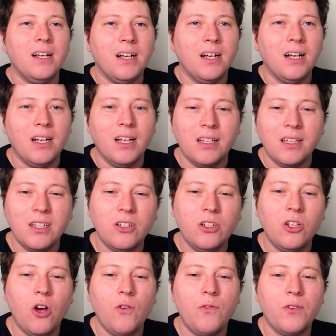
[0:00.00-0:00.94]
a
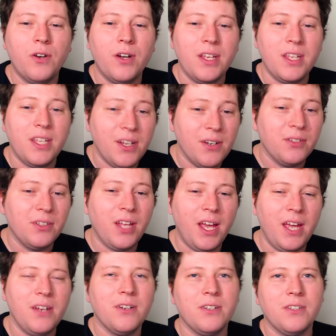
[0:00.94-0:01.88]
little over a year
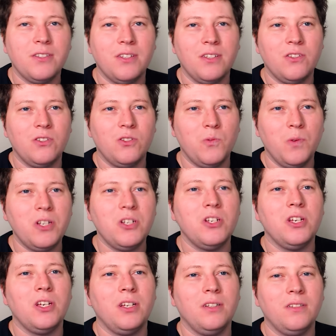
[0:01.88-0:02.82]
later since
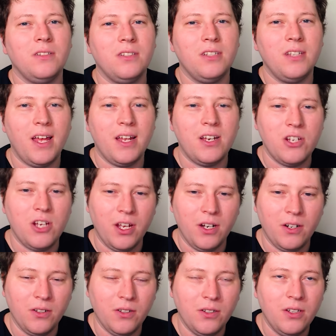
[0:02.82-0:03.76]
switching to that
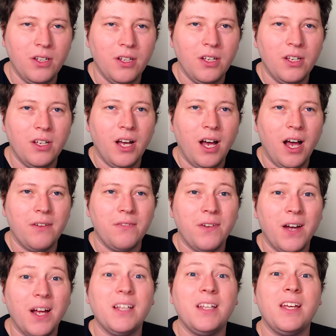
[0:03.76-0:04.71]
channel, I
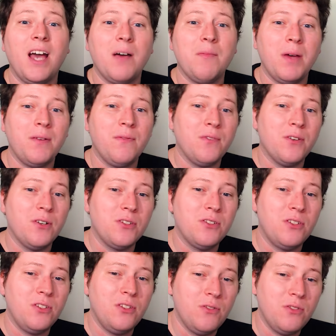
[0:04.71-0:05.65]
finally got my
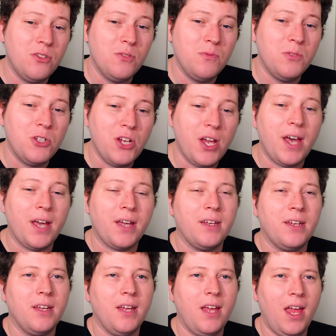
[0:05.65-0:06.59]
first YouTube check.
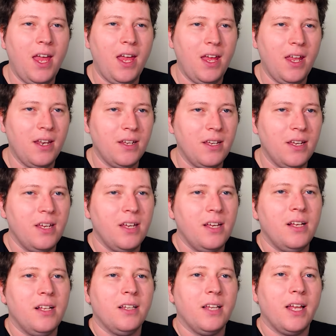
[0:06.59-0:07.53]
And
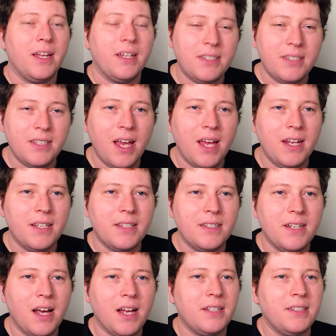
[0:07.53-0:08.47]
like I said,
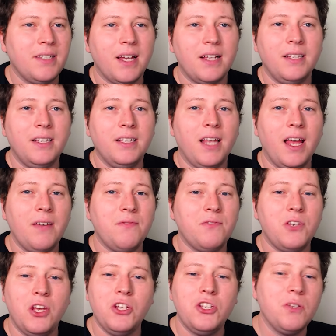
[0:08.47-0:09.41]
it's not exactly
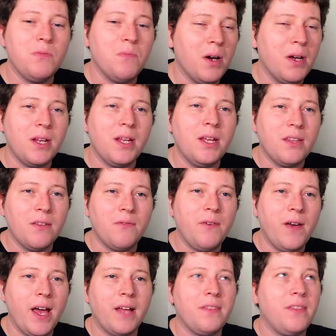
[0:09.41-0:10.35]
life-changing money in the
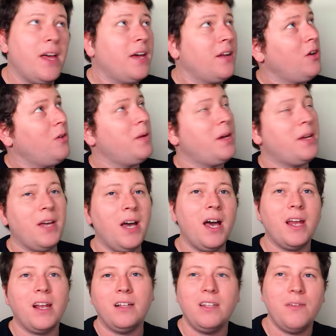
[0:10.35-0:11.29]
fact that, oh my
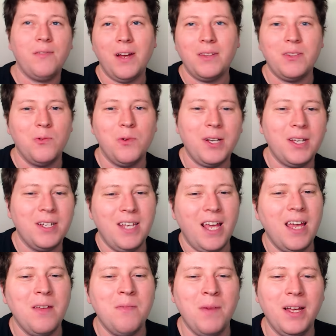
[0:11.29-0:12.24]
God, I'll never have to work a
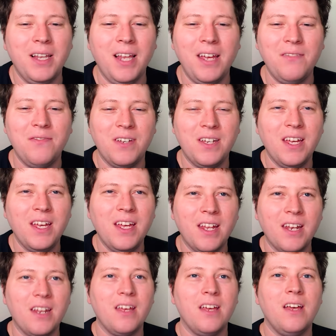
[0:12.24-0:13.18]
day in my life
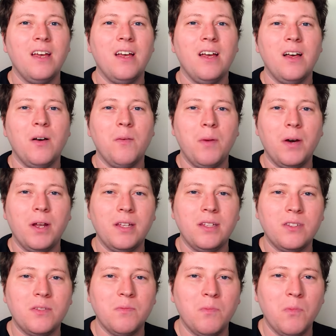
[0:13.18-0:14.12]
again. But
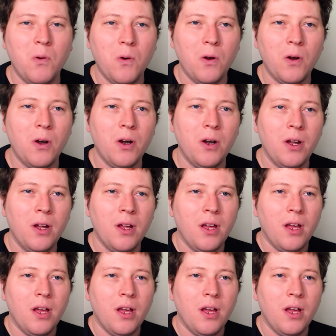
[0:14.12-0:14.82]
it's more